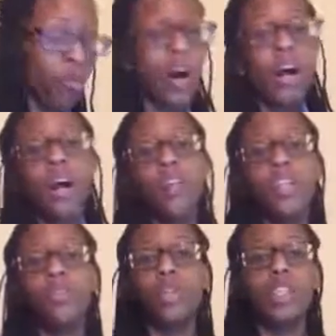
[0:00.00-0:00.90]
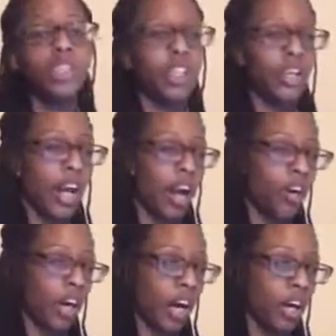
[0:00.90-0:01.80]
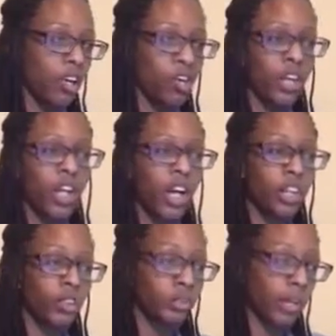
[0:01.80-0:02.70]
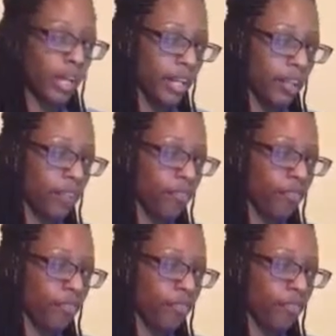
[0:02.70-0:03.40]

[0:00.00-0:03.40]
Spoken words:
while others were considered outlaw or contraband.